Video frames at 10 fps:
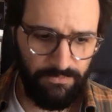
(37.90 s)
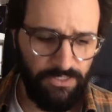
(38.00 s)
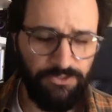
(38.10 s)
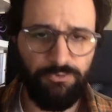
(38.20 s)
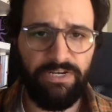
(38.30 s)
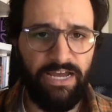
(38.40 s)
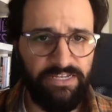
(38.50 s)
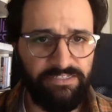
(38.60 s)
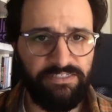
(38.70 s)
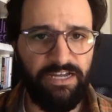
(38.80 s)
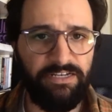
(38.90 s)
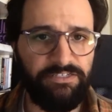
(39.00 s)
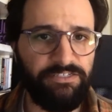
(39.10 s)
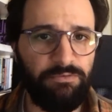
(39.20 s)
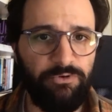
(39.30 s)
So when I assign a
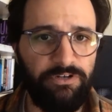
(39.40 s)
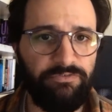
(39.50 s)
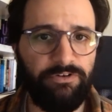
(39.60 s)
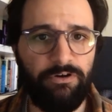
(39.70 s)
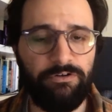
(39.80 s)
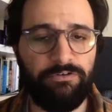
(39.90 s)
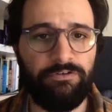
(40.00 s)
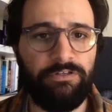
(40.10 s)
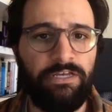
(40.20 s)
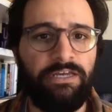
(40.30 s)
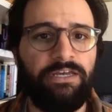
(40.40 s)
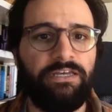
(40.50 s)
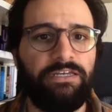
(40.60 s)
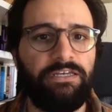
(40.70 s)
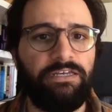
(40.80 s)
summary of an article,
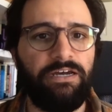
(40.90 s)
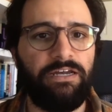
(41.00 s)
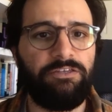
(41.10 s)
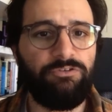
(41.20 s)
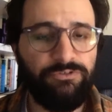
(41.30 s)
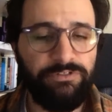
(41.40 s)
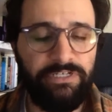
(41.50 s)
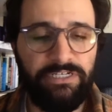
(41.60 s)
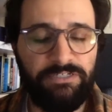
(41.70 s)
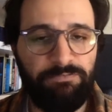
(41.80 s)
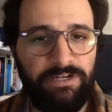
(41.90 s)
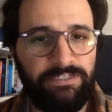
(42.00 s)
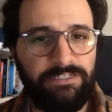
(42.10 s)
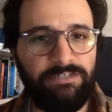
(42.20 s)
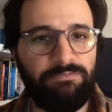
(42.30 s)
I usually expect
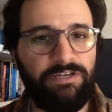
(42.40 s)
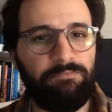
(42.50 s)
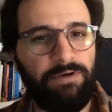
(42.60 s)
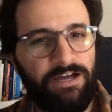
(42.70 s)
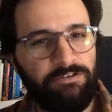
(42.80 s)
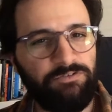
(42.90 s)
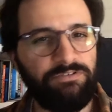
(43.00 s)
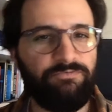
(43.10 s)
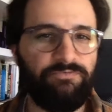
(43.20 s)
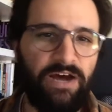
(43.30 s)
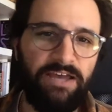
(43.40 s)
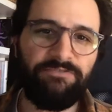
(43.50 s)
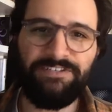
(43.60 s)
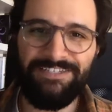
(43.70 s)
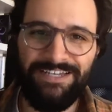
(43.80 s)
it to be about 5
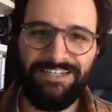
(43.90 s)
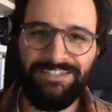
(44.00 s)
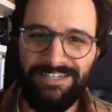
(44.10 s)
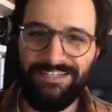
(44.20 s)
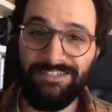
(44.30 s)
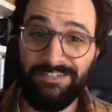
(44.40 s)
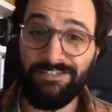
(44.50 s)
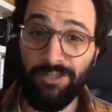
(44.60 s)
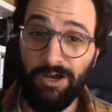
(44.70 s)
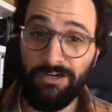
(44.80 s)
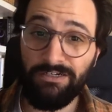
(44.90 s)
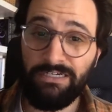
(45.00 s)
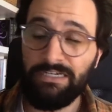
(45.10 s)
to 10 sentences long,